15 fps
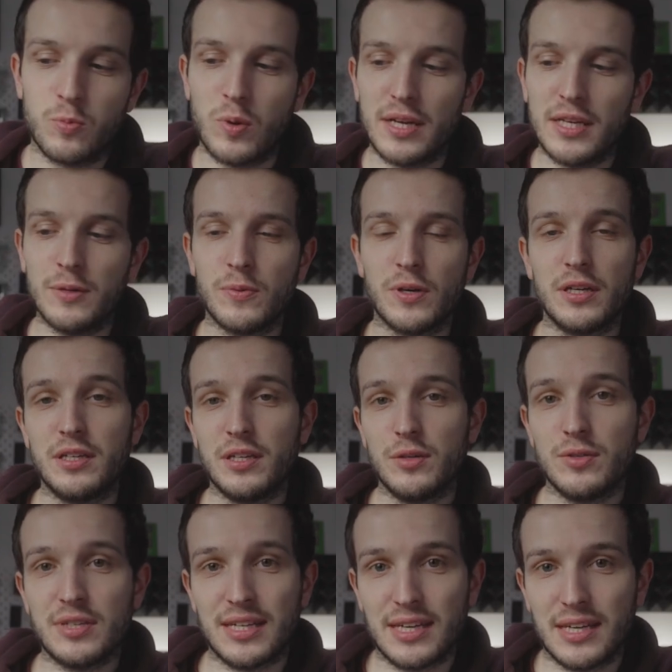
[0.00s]
when you are
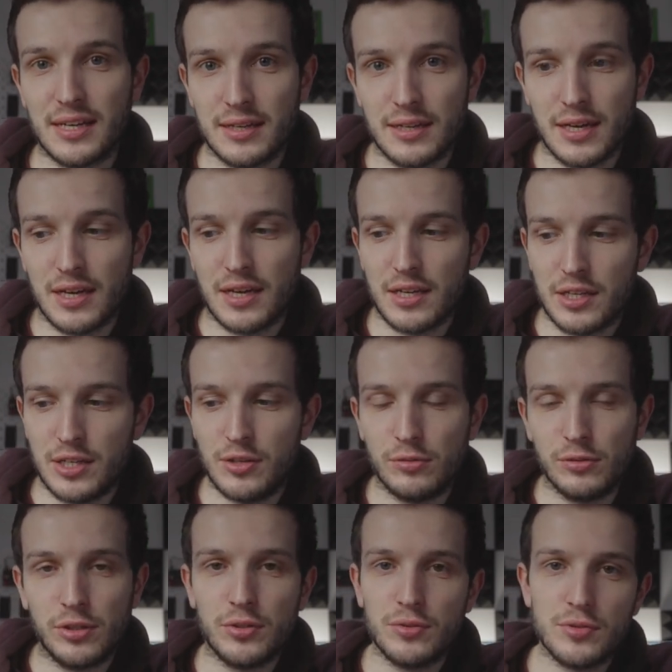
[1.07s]
using it, you
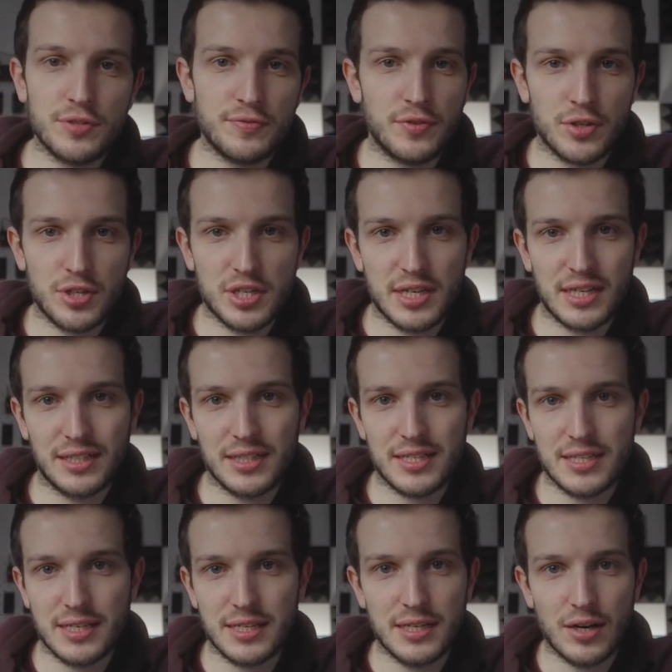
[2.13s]
lose
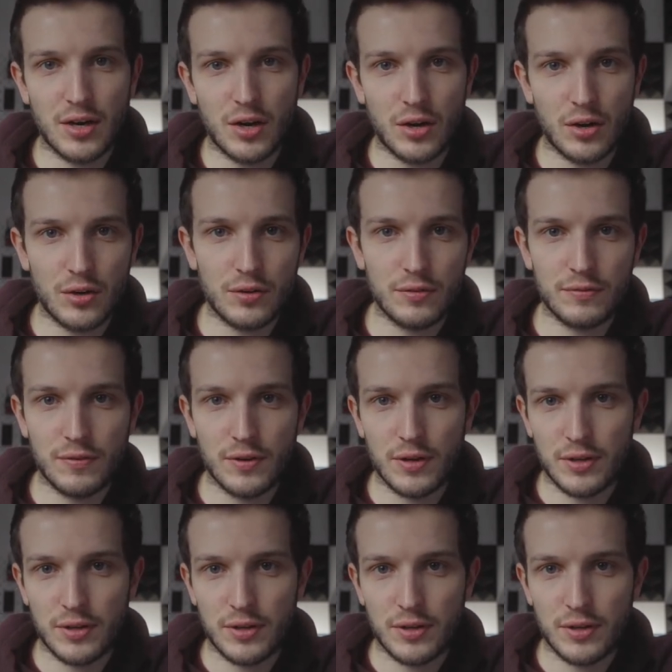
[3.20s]
functionality of